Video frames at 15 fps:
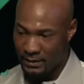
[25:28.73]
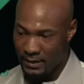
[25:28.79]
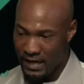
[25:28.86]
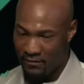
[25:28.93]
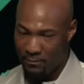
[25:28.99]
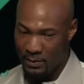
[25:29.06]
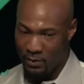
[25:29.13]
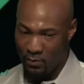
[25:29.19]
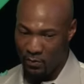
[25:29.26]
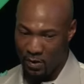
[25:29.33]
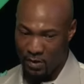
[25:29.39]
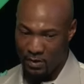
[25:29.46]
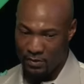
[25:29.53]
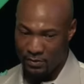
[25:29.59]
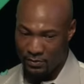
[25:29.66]
I've built
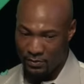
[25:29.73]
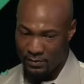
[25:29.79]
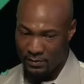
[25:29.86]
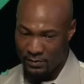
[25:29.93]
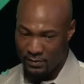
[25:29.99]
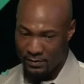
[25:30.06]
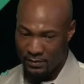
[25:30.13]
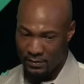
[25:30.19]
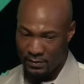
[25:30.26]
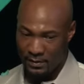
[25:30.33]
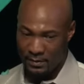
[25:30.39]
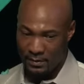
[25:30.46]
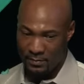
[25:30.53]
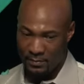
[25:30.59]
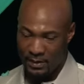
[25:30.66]
walls
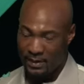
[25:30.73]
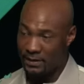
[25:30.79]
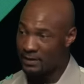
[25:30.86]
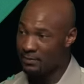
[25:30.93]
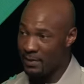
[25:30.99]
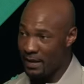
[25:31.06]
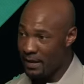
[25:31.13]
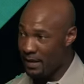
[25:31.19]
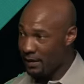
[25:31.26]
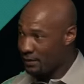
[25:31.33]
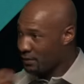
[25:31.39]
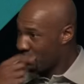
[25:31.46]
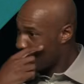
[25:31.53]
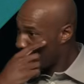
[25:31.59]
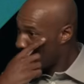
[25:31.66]
because of my
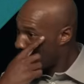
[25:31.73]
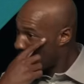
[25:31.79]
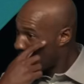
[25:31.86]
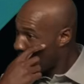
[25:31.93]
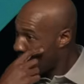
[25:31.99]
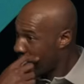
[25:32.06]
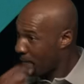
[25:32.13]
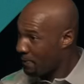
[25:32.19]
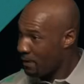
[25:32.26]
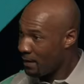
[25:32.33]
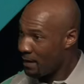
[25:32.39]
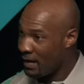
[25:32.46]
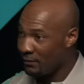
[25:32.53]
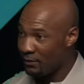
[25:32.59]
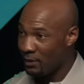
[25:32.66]
ex.
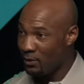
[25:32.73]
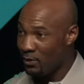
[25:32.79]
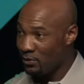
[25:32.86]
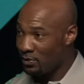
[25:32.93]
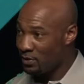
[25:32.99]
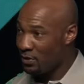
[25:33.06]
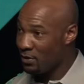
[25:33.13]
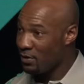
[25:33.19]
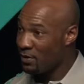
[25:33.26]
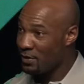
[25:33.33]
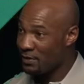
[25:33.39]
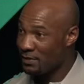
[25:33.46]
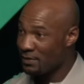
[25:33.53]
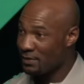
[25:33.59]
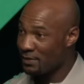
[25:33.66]
I've closed
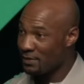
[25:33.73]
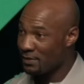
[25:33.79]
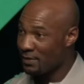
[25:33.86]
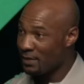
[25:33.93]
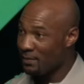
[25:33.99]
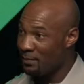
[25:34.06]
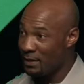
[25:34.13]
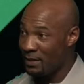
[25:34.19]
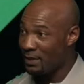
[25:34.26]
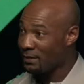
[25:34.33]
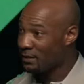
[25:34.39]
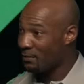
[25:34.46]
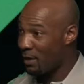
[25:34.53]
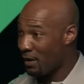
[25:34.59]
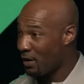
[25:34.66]
doors
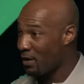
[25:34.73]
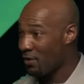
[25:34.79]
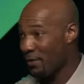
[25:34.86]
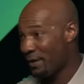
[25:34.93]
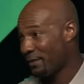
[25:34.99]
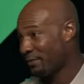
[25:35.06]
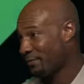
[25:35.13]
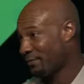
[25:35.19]
because of my current.